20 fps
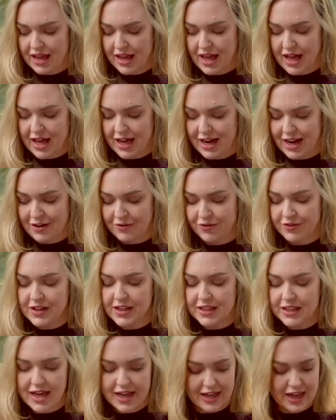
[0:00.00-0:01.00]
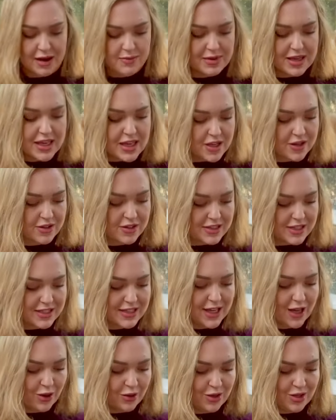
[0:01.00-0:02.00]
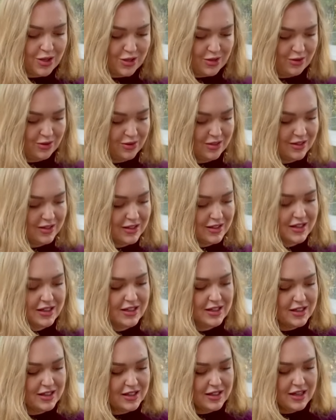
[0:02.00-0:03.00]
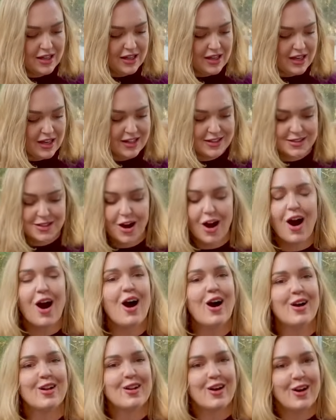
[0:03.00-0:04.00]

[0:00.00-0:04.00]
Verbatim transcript: And I feel like I'm here to tell you it's all